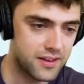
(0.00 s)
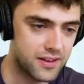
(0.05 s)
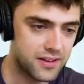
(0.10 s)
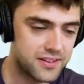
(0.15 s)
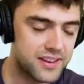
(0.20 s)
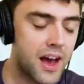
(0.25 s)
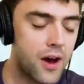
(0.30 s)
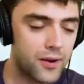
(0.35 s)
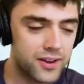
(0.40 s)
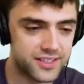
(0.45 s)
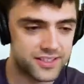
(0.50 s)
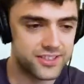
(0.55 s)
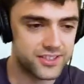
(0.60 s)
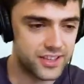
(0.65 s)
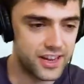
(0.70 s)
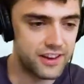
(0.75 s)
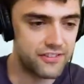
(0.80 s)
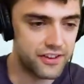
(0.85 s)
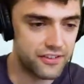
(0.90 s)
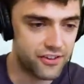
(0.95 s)
Now
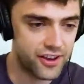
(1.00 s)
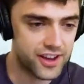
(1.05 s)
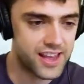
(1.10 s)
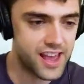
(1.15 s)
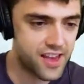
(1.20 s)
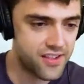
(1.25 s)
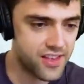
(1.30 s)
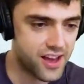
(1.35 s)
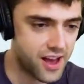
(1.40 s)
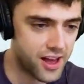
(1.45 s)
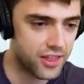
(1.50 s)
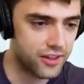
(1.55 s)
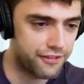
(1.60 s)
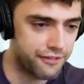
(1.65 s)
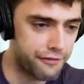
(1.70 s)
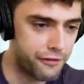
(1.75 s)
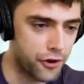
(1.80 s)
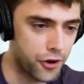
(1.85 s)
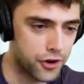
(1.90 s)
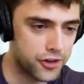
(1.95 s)
it's, even if I get that other
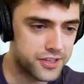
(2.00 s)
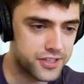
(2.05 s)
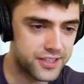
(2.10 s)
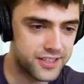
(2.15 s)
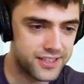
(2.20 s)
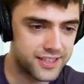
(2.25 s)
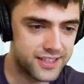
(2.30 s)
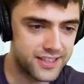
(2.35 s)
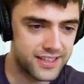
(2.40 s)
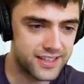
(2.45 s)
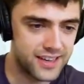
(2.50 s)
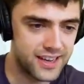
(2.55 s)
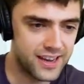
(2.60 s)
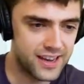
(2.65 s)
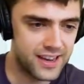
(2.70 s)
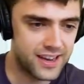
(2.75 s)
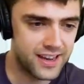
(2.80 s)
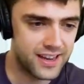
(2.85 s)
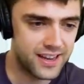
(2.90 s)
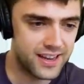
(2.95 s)
foot,
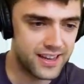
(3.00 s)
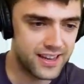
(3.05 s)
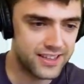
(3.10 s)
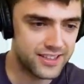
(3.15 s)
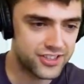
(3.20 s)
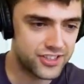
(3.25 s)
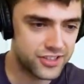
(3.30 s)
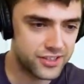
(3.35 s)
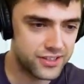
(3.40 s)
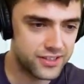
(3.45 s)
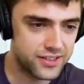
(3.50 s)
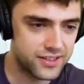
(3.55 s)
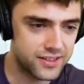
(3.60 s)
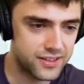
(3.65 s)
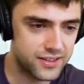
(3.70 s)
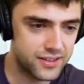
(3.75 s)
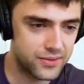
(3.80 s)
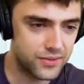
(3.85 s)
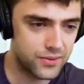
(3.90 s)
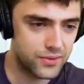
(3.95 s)

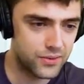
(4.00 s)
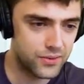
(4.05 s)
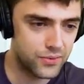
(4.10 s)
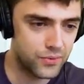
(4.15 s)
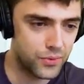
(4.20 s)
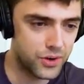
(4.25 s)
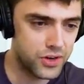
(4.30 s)
we're